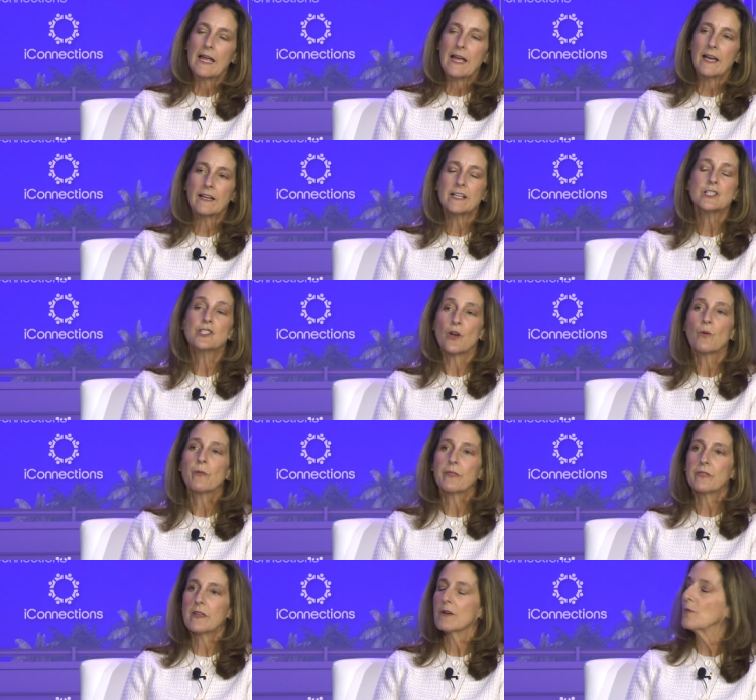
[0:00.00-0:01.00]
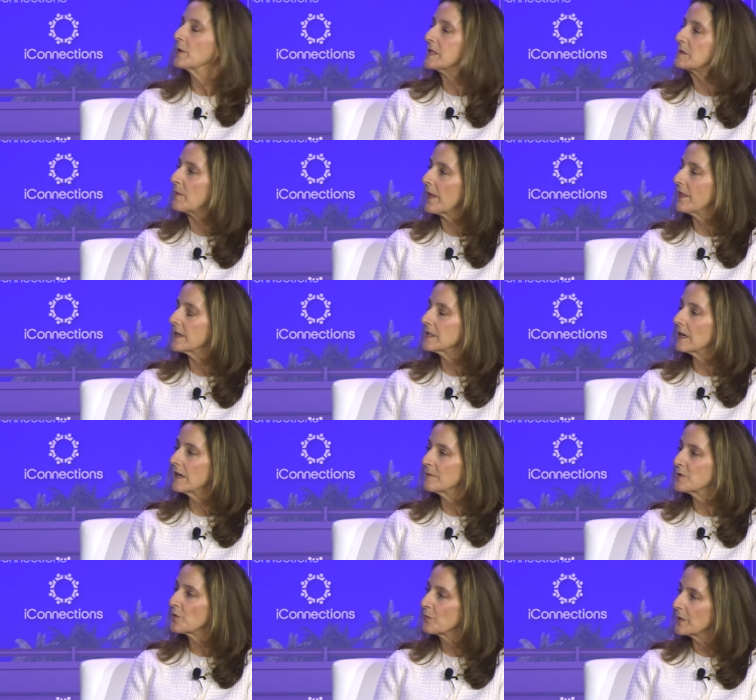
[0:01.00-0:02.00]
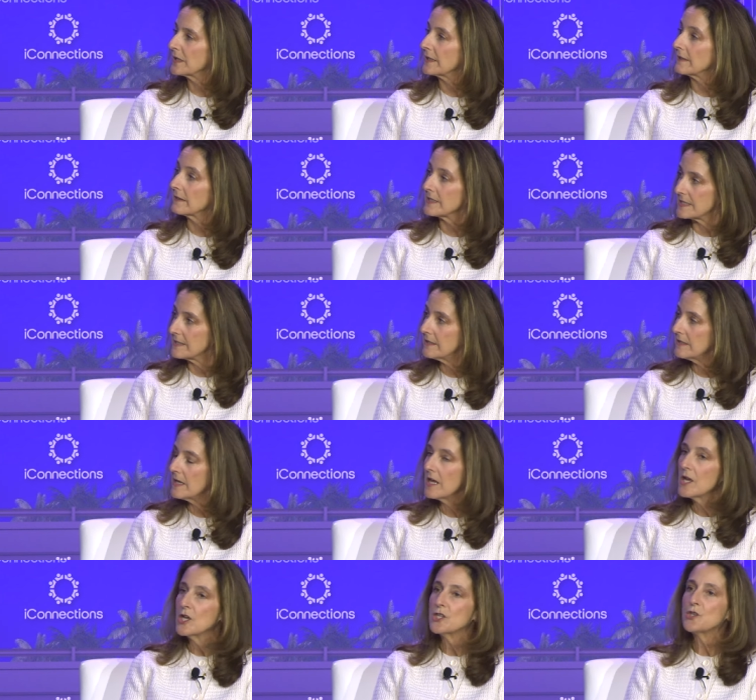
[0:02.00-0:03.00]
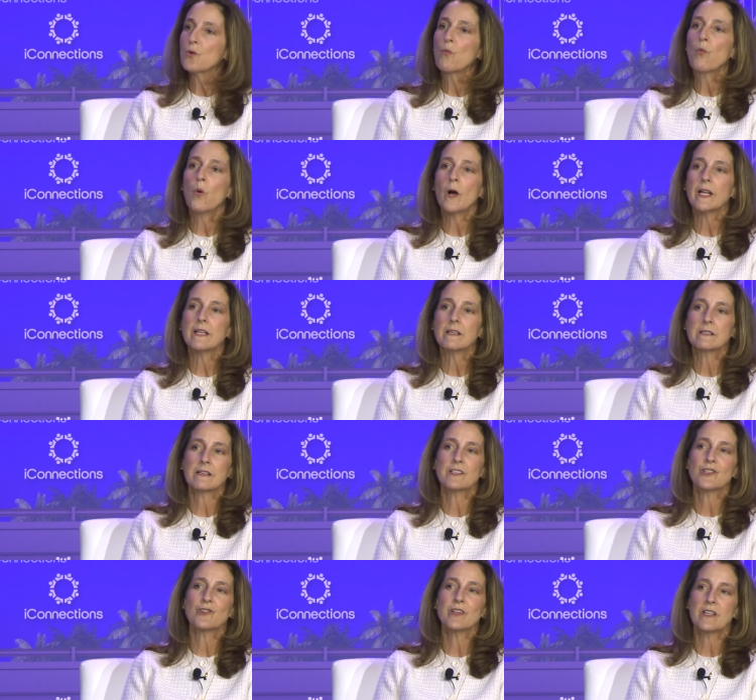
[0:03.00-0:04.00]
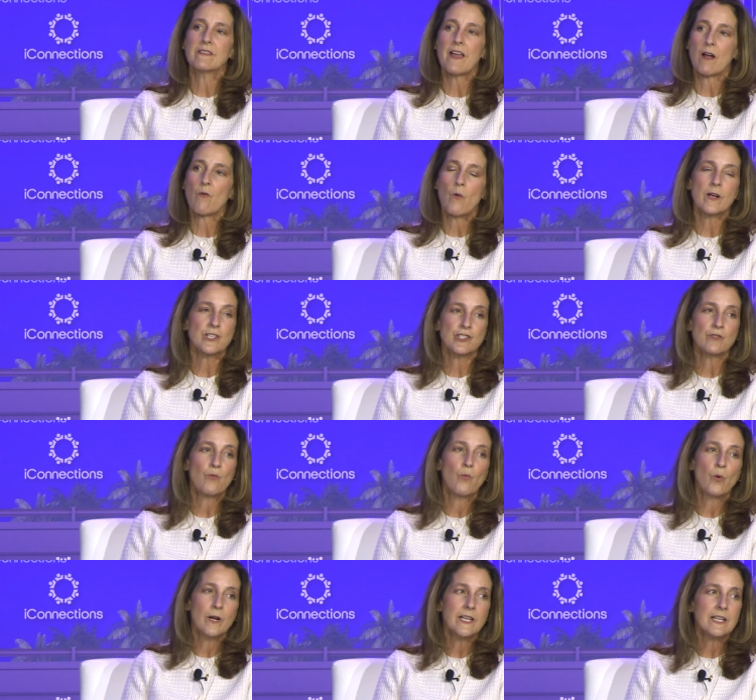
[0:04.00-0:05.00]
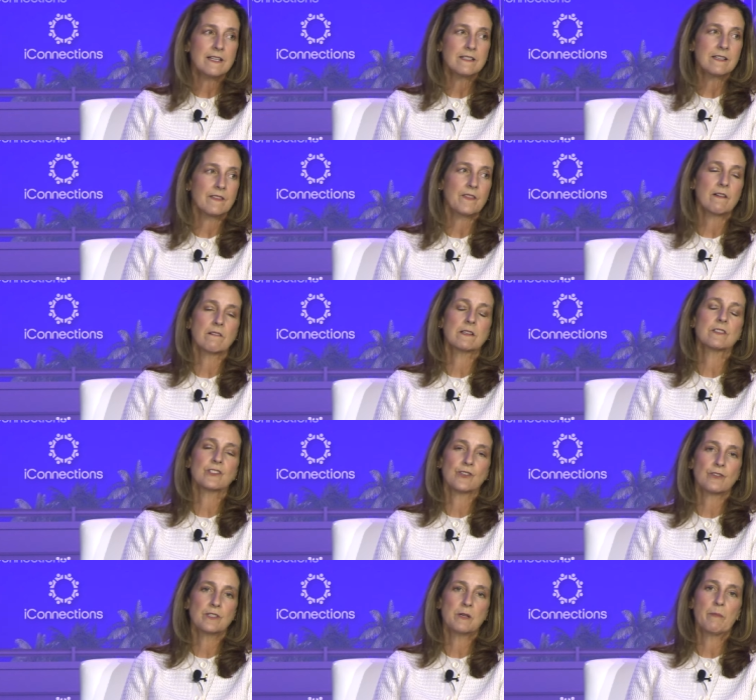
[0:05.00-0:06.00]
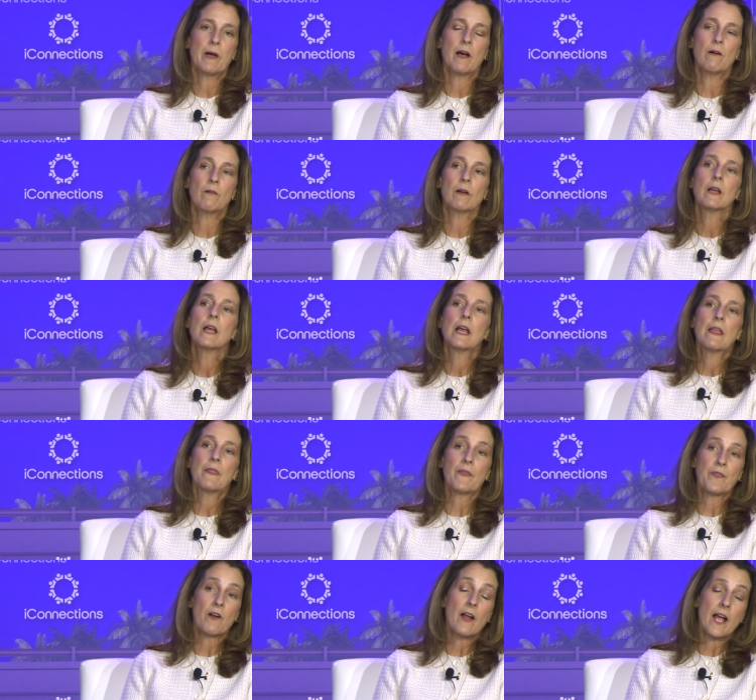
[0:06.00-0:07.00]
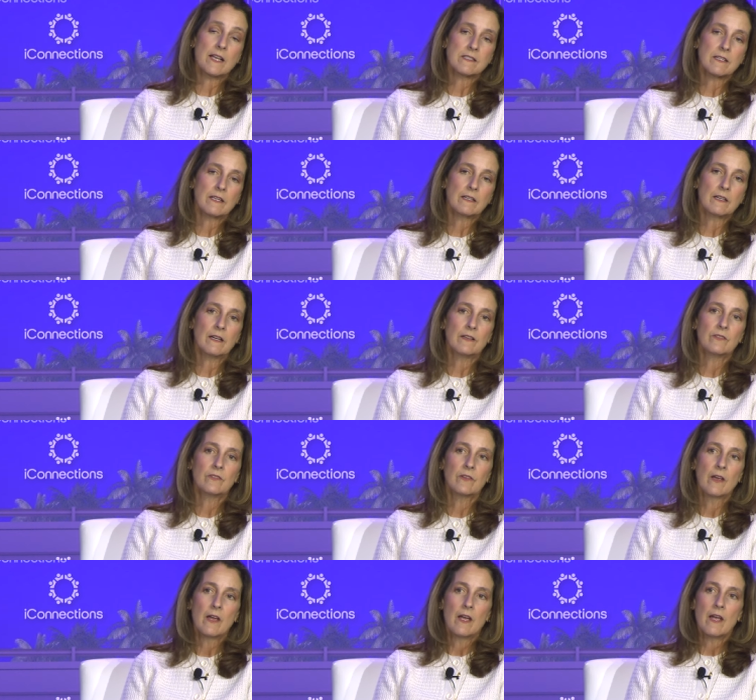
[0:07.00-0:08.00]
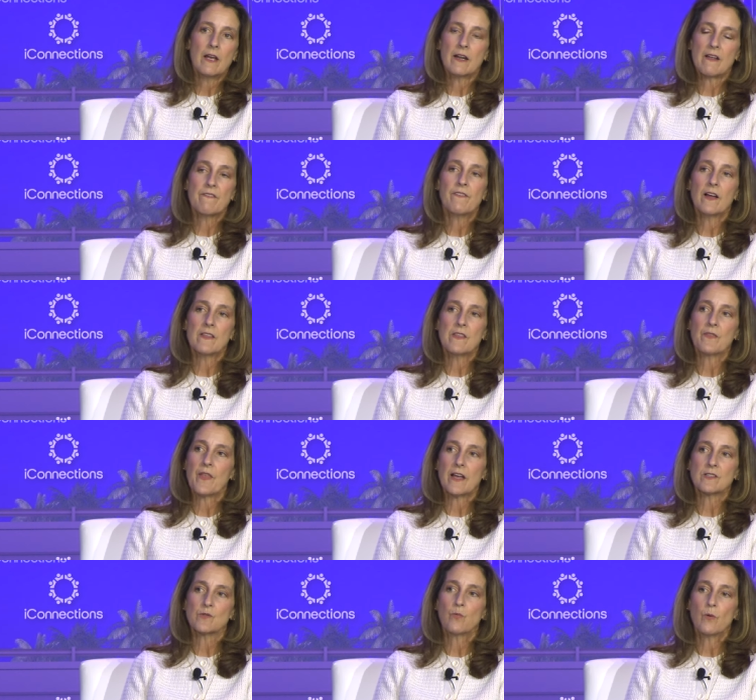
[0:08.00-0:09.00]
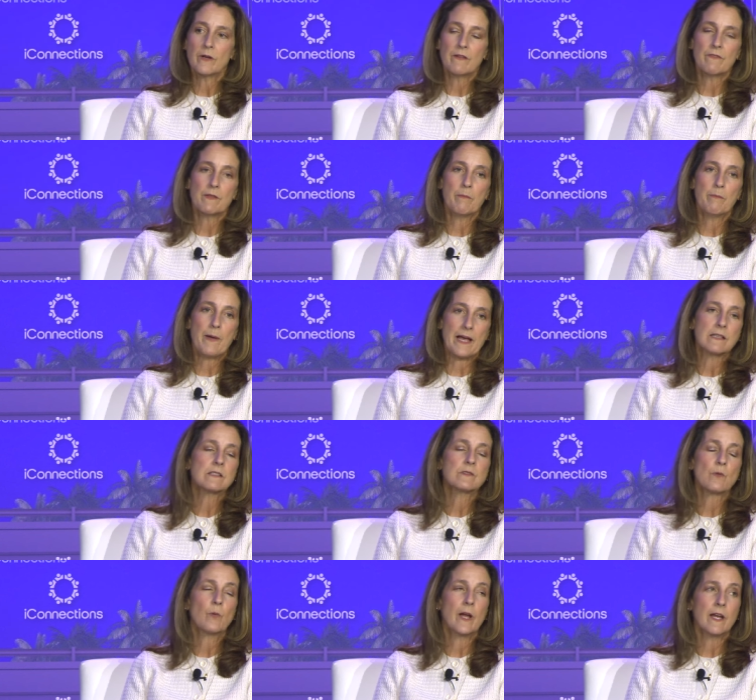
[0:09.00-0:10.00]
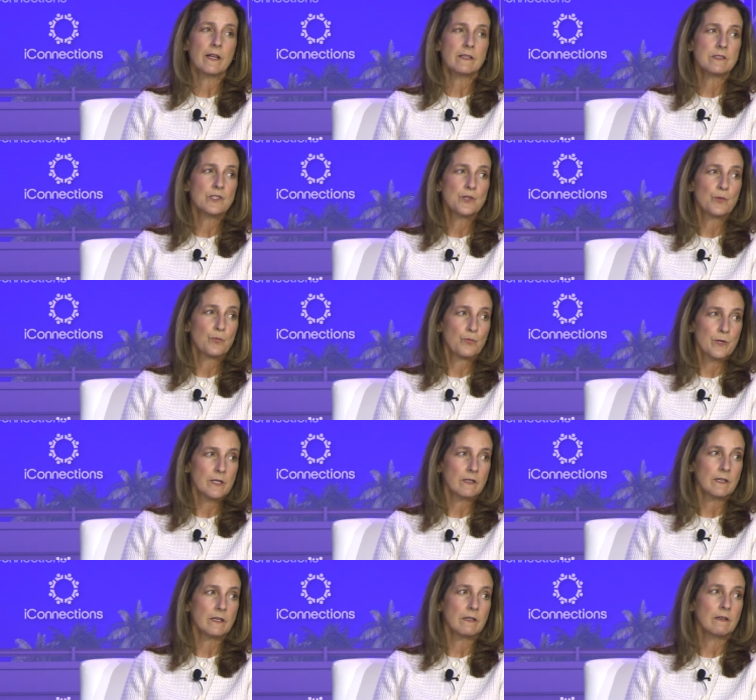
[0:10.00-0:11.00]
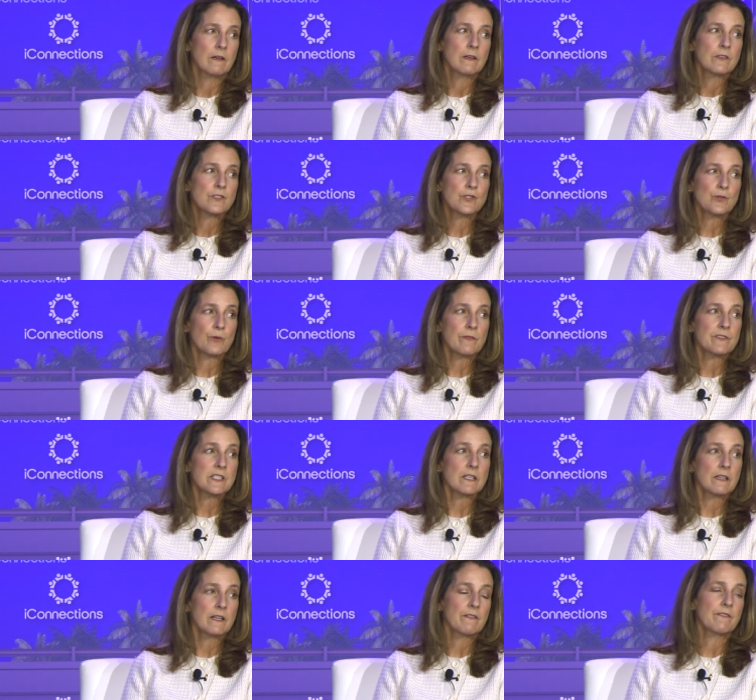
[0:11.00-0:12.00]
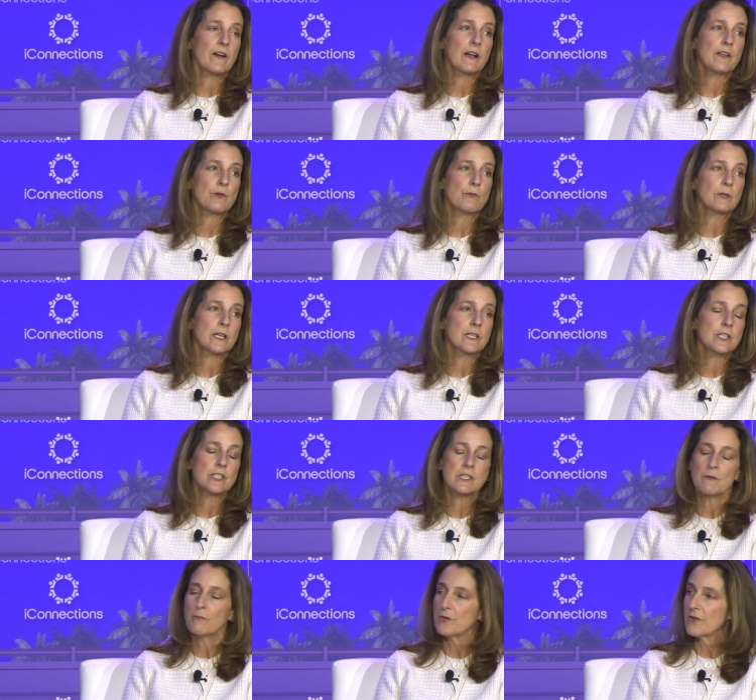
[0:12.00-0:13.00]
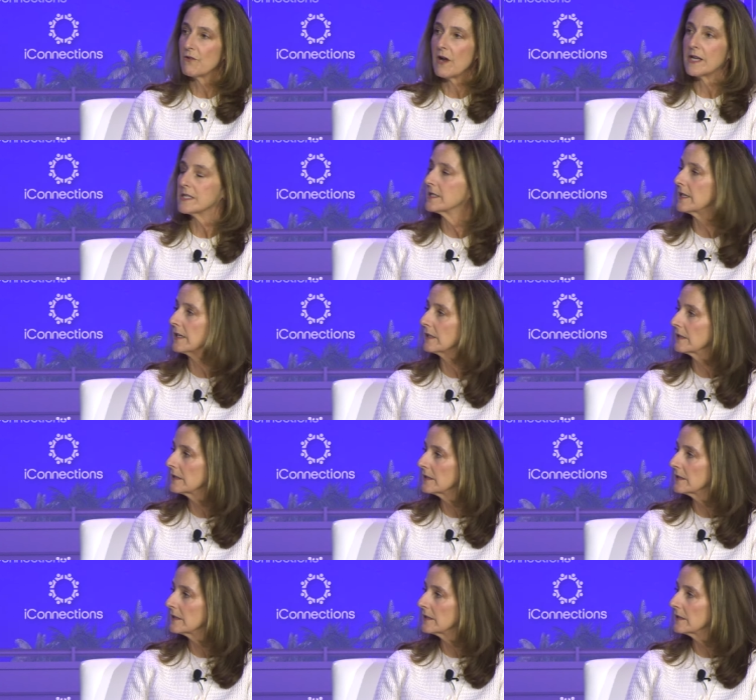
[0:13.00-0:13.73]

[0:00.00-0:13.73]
And I don't think we spend the time to really listen to what is underneath that question. What is it they're concerned about that they're asking us? And I find that that's one of the best ways to really sort of solidify your relationship with your IC.